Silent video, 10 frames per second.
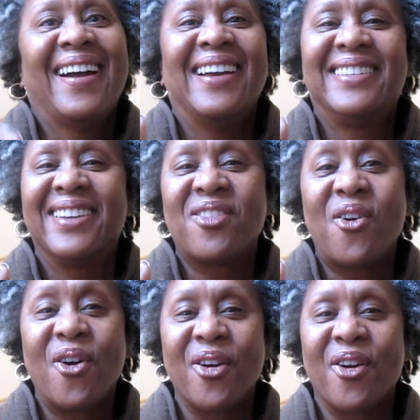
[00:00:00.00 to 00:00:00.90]
did
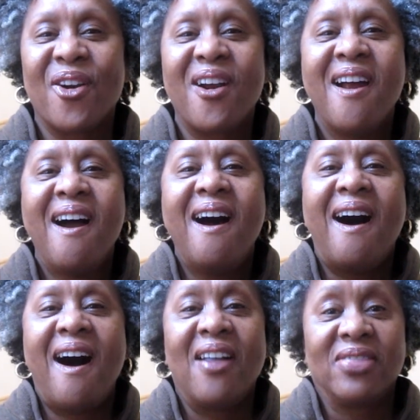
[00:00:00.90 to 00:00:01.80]
order
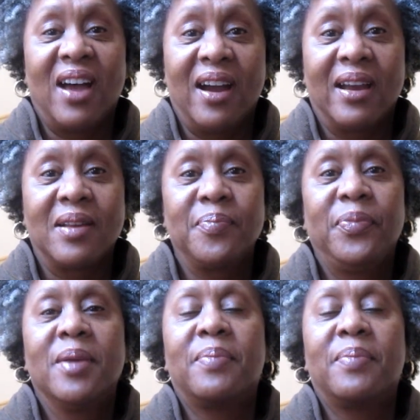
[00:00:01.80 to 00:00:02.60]
online,